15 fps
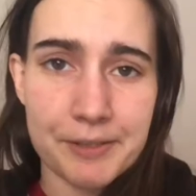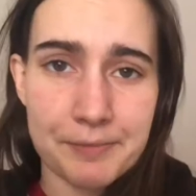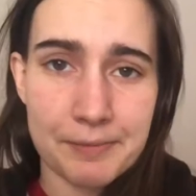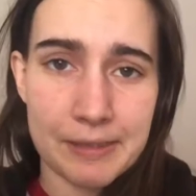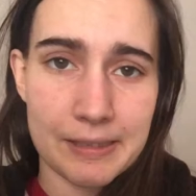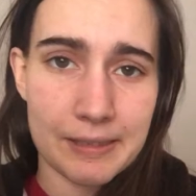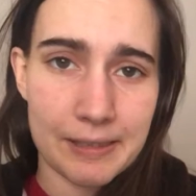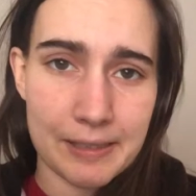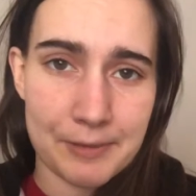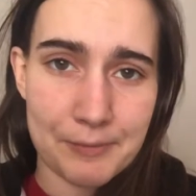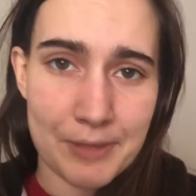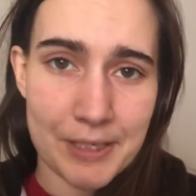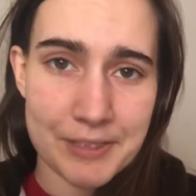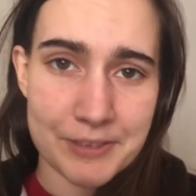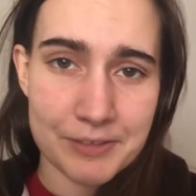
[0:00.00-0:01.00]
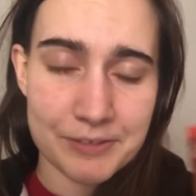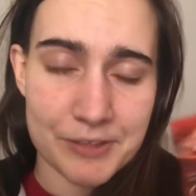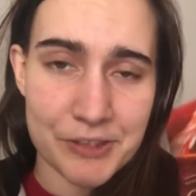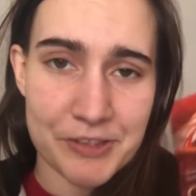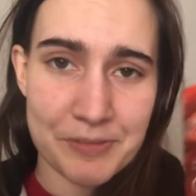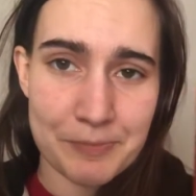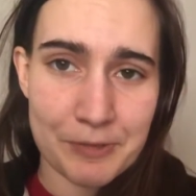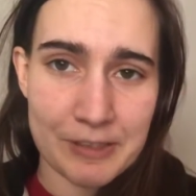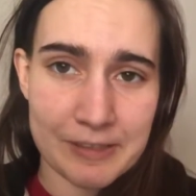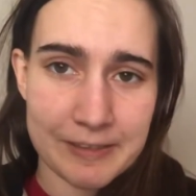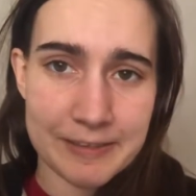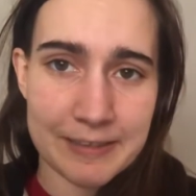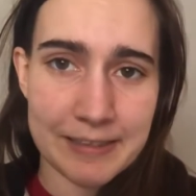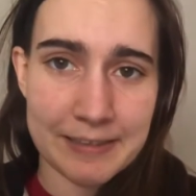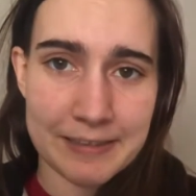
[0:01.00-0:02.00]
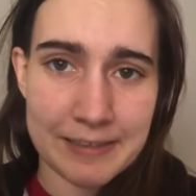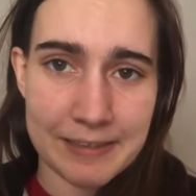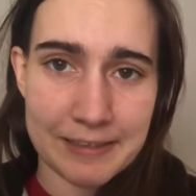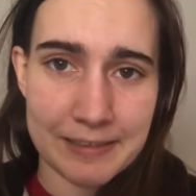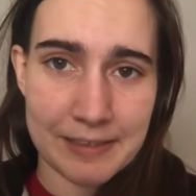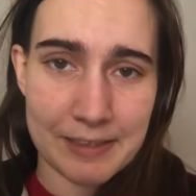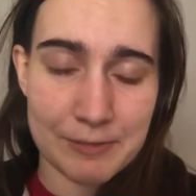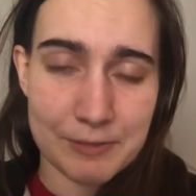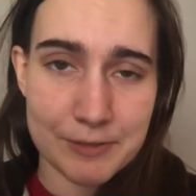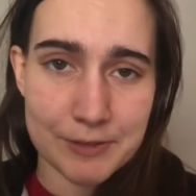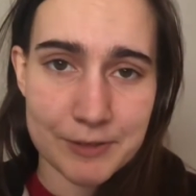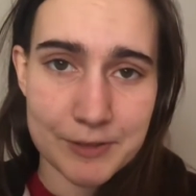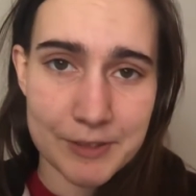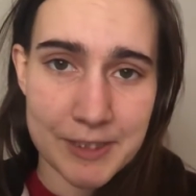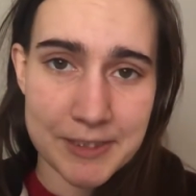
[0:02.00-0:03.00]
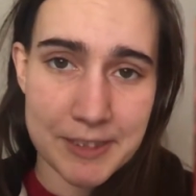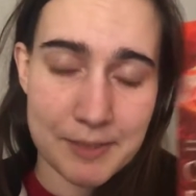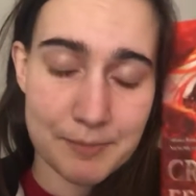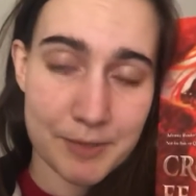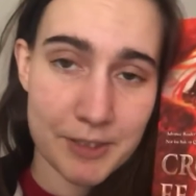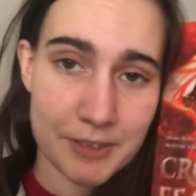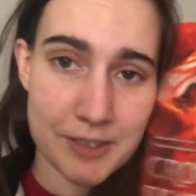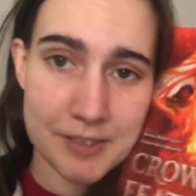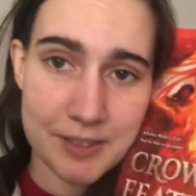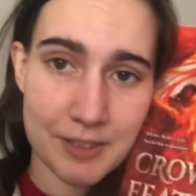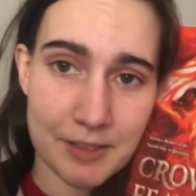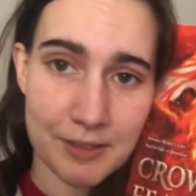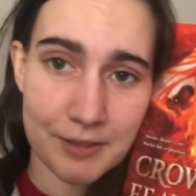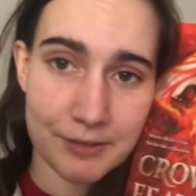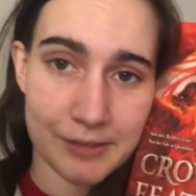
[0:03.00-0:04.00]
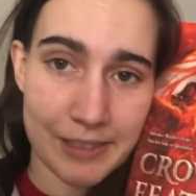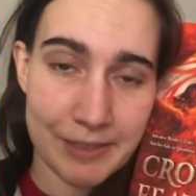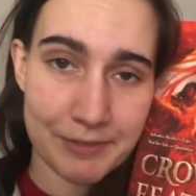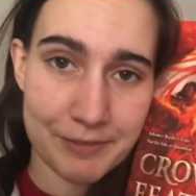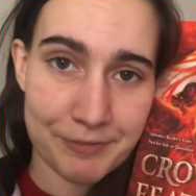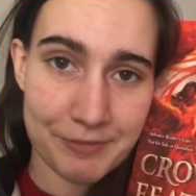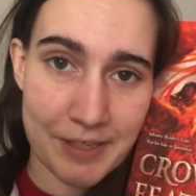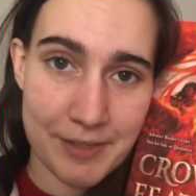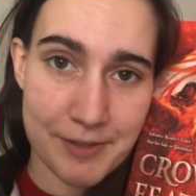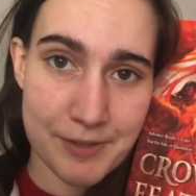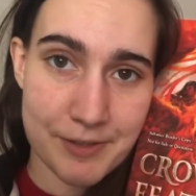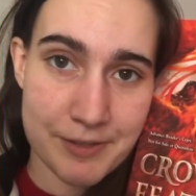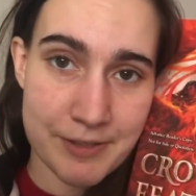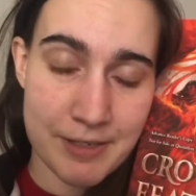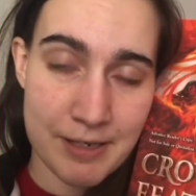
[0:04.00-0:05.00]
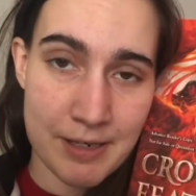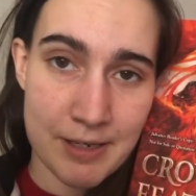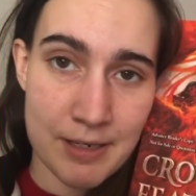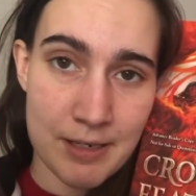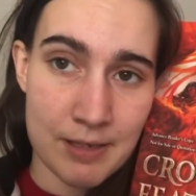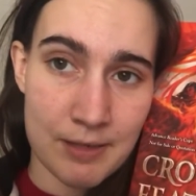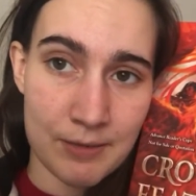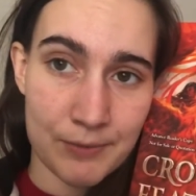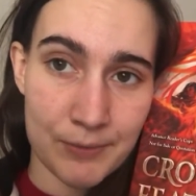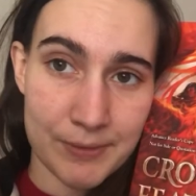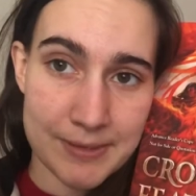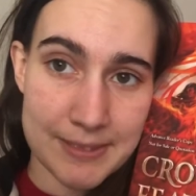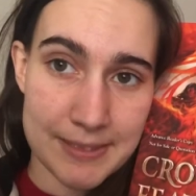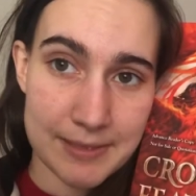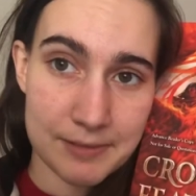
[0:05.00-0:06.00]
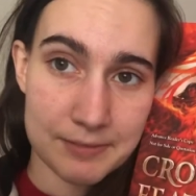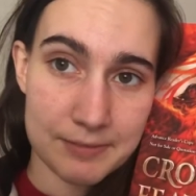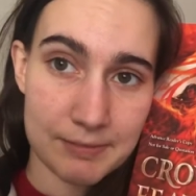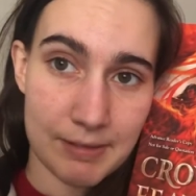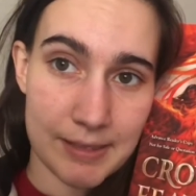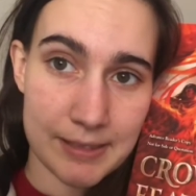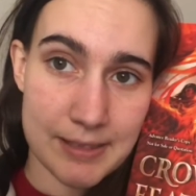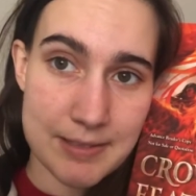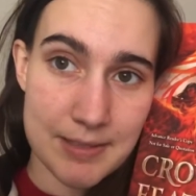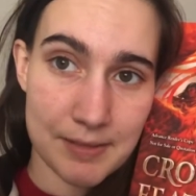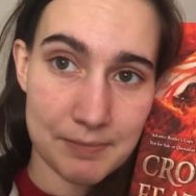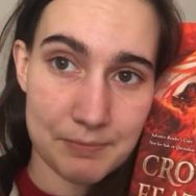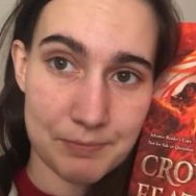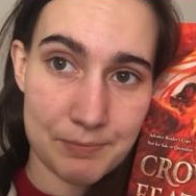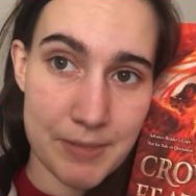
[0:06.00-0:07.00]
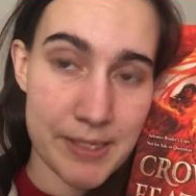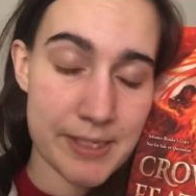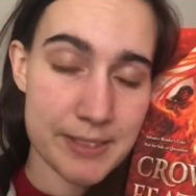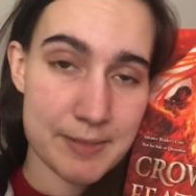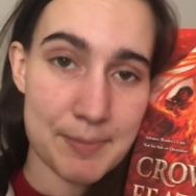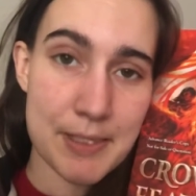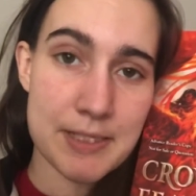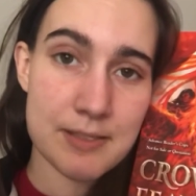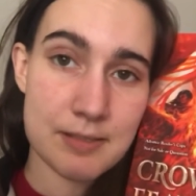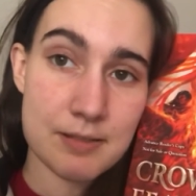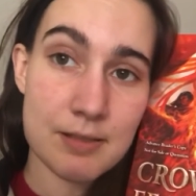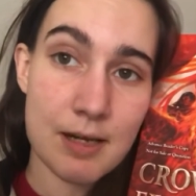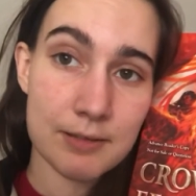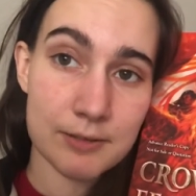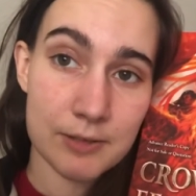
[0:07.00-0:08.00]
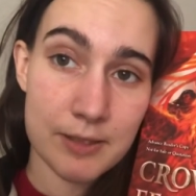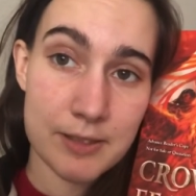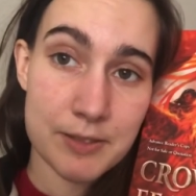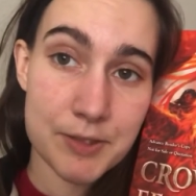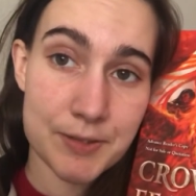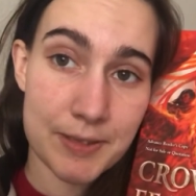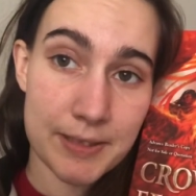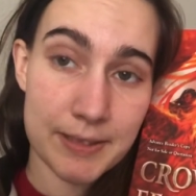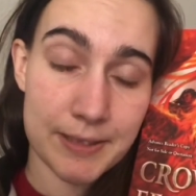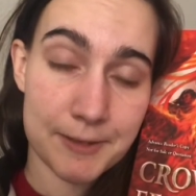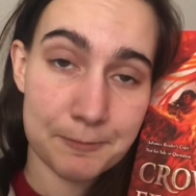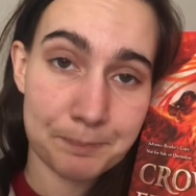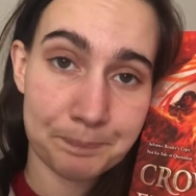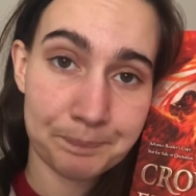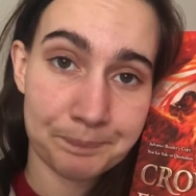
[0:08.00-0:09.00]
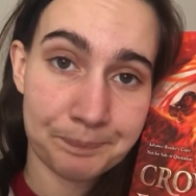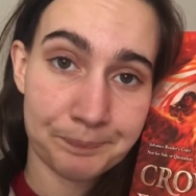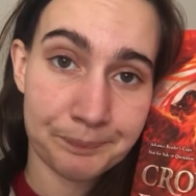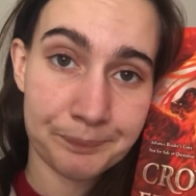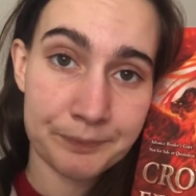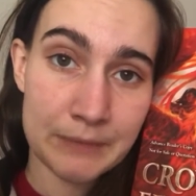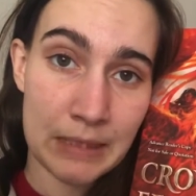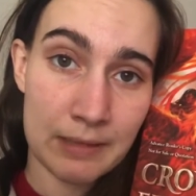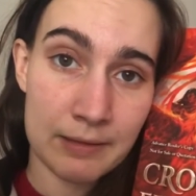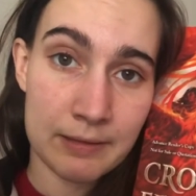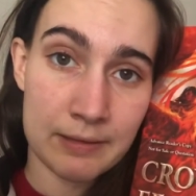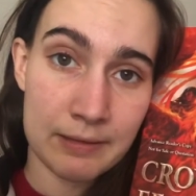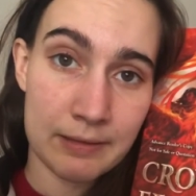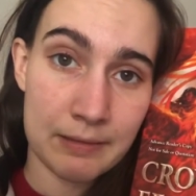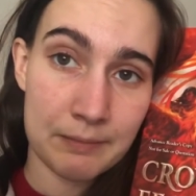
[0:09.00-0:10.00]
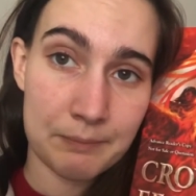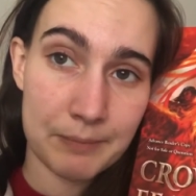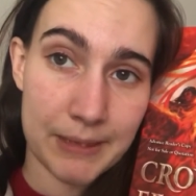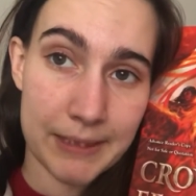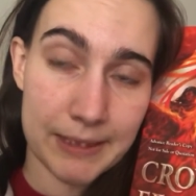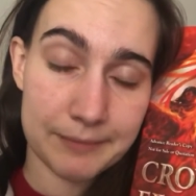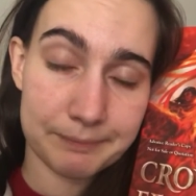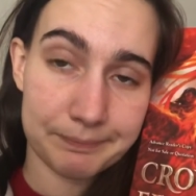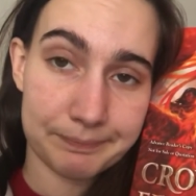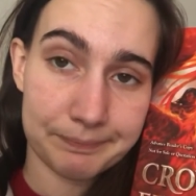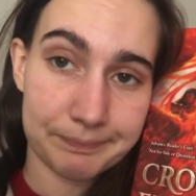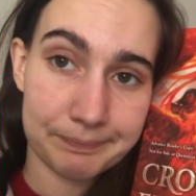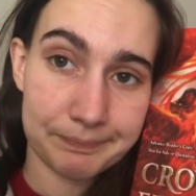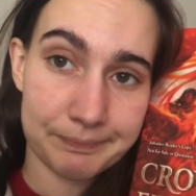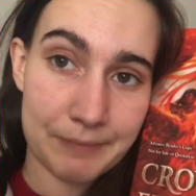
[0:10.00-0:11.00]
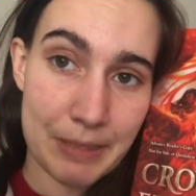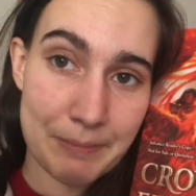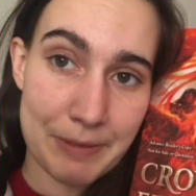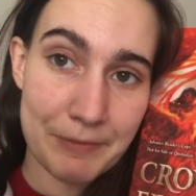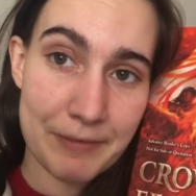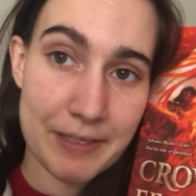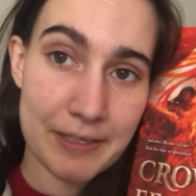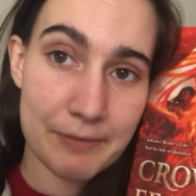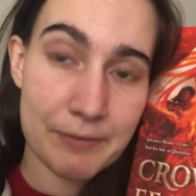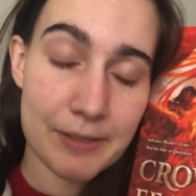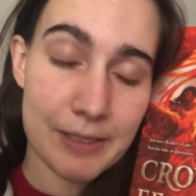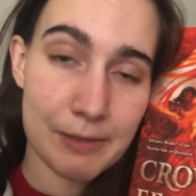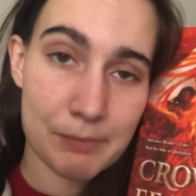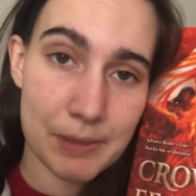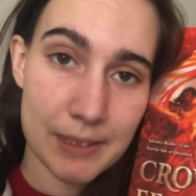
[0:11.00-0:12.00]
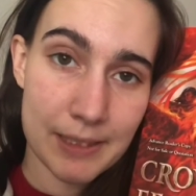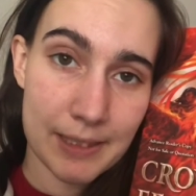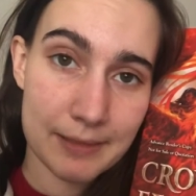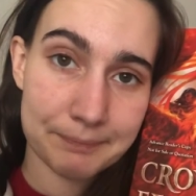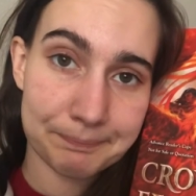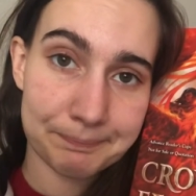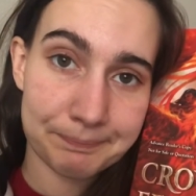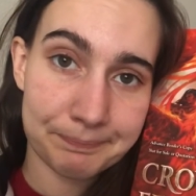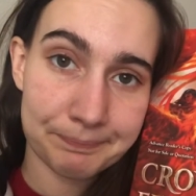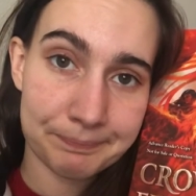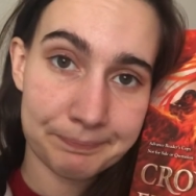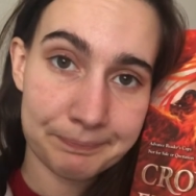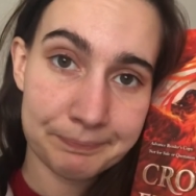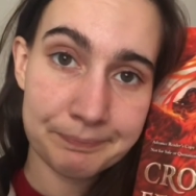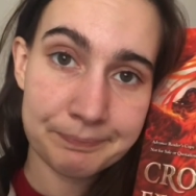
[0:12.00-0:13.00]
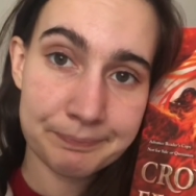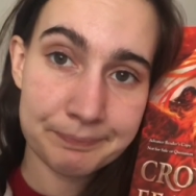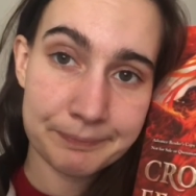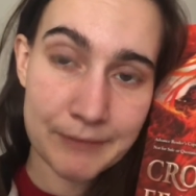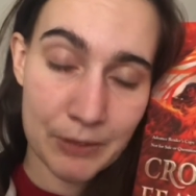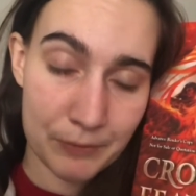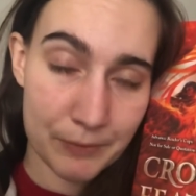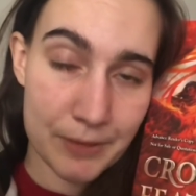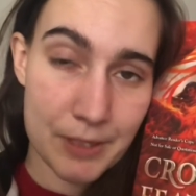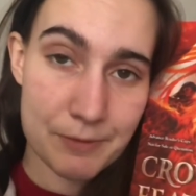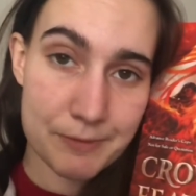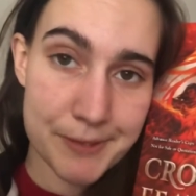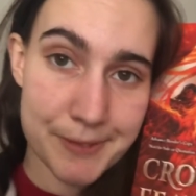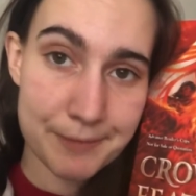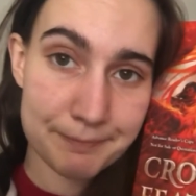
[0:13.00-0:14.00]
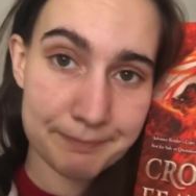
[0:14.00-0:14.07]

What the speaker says: while I watch some Brooklyn Nine-Nine, I will attempt to start Crown of Feathers. We'll see. Like I said, my headspace is not the greatest right now. But maybe reading will help with that. Who knows?